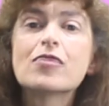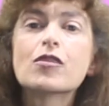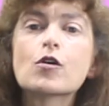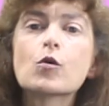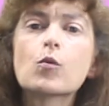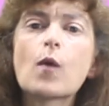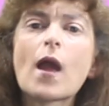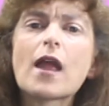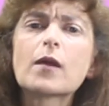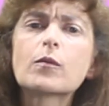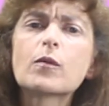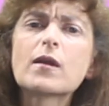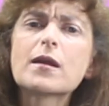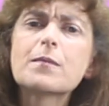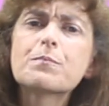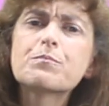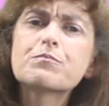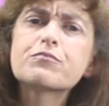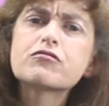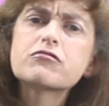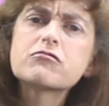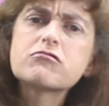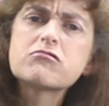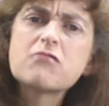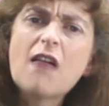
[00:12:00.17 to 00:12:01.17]
the way we
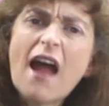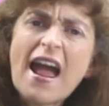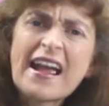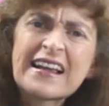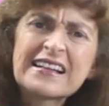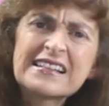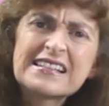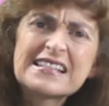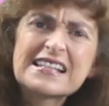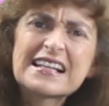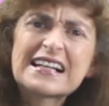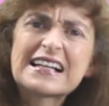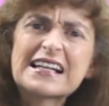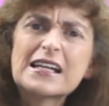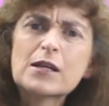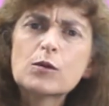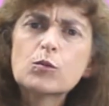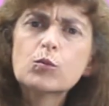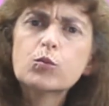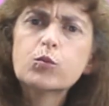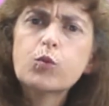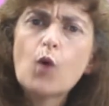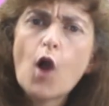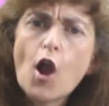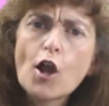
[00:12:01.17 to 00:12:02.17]
practically
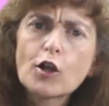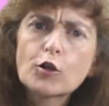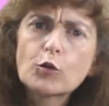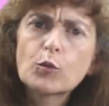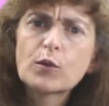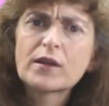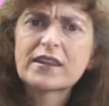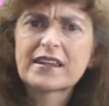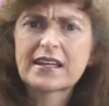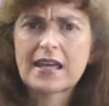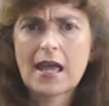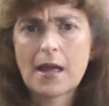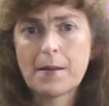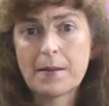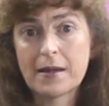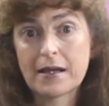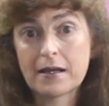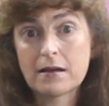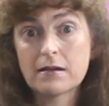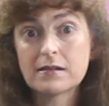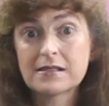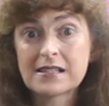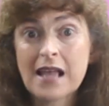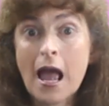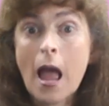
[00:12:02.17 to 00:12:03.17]
work with
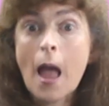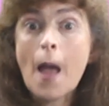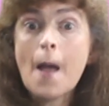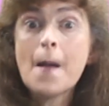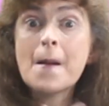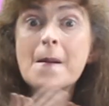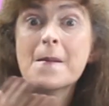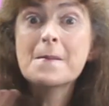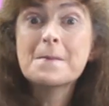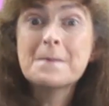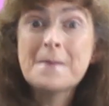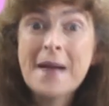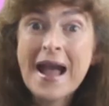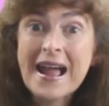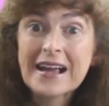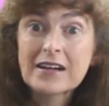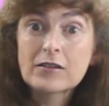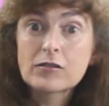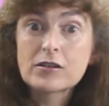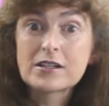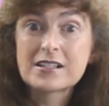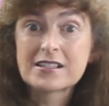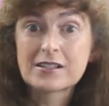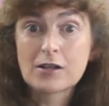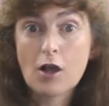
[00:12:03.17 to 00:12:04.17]
chemicals
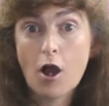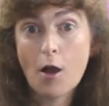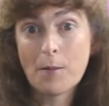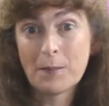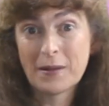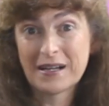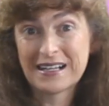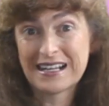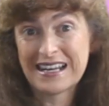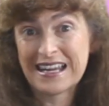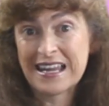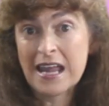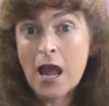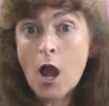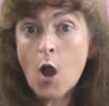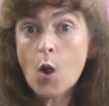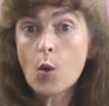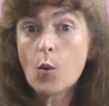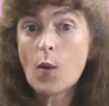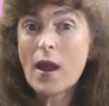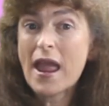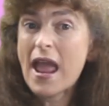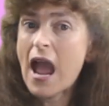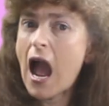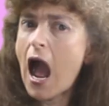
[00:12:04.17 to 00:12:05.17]
macroscopically,
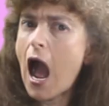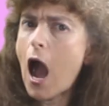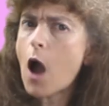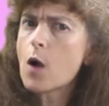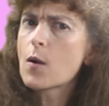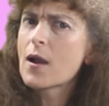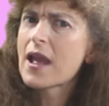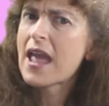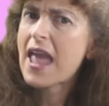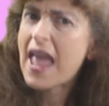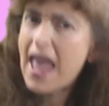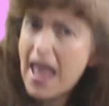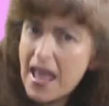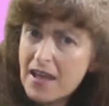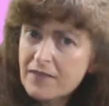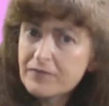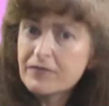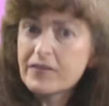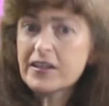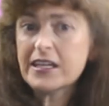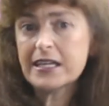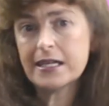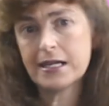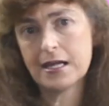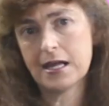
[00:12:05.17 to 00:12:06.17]
where how
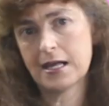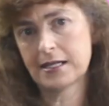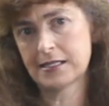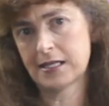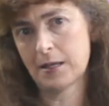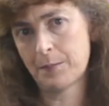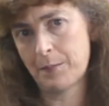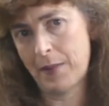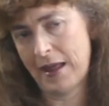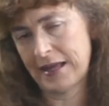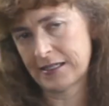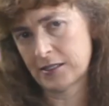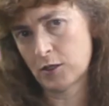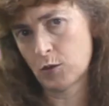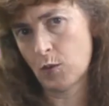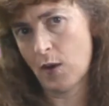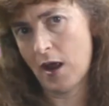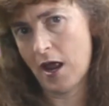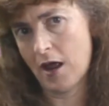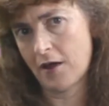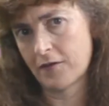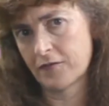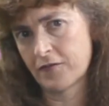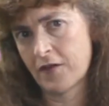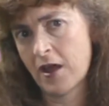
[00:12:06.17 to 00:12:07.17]
heavy is a better
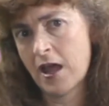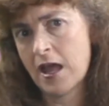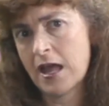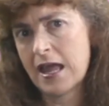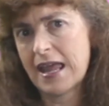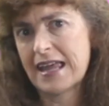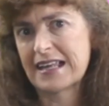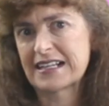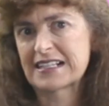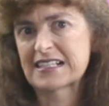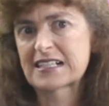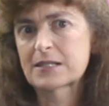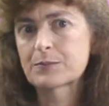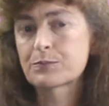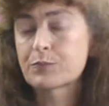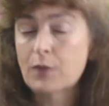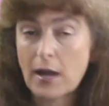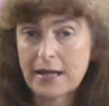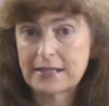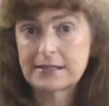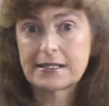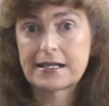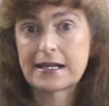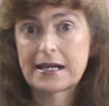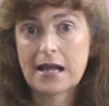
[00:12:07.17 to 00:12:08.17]
way of
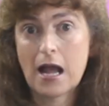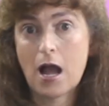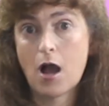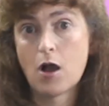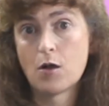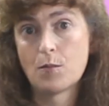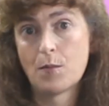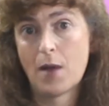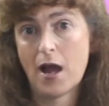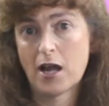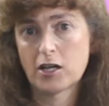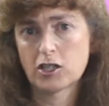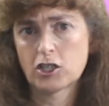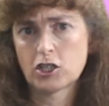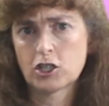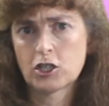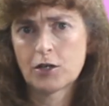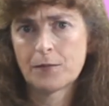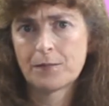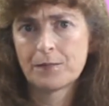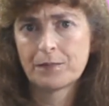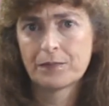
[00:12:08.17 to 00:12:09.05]
expressing how much.